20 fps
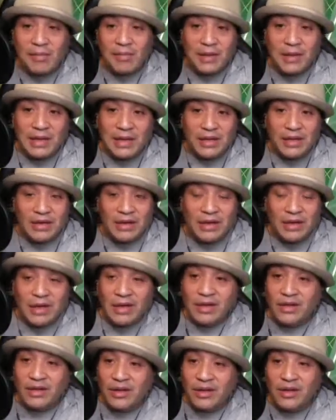here,
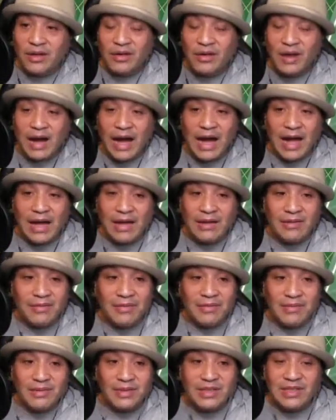you know, I
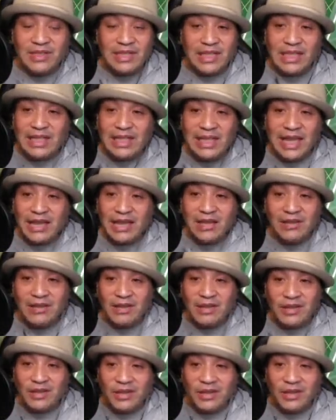see that, you know,